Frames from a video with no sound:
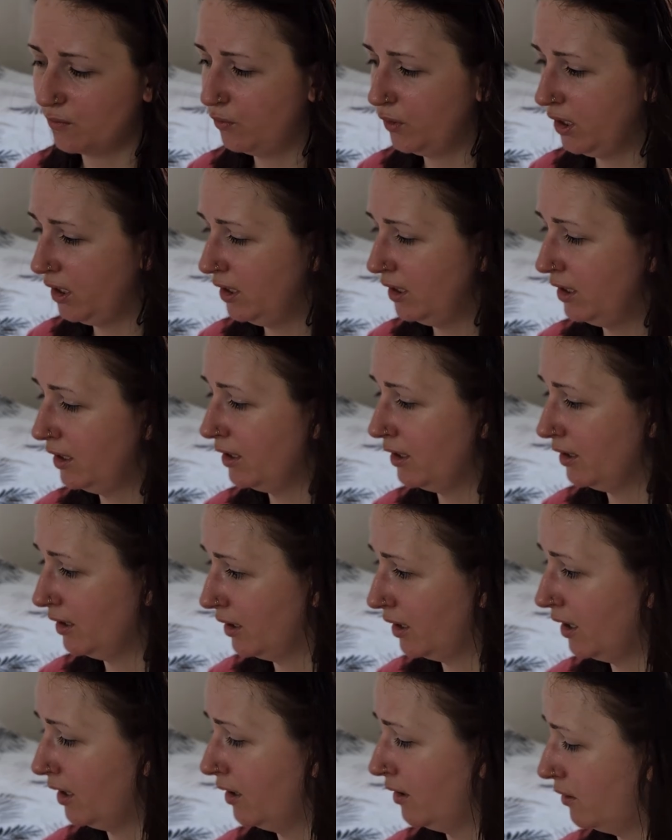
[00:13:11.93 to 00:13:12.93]
we
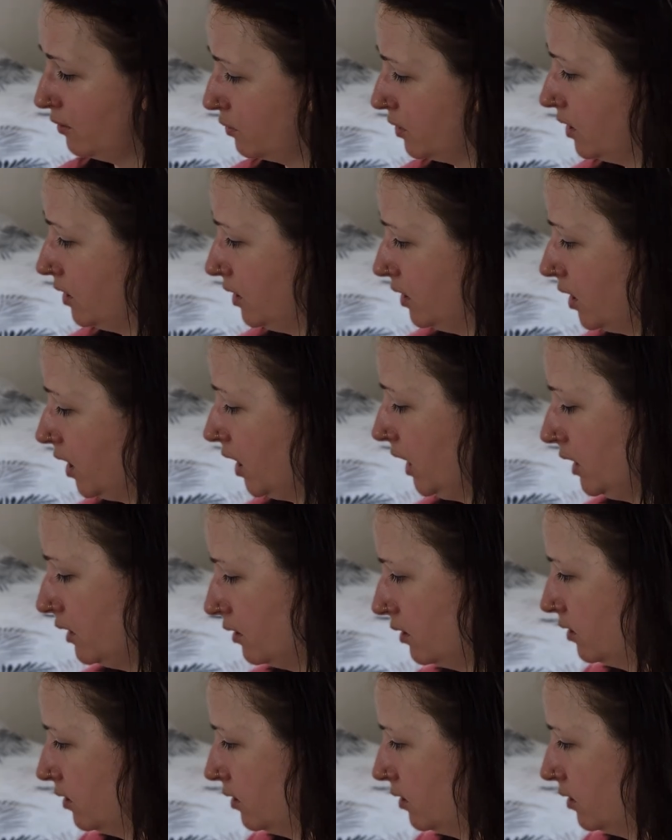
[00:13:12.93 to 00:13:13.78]
get really tired.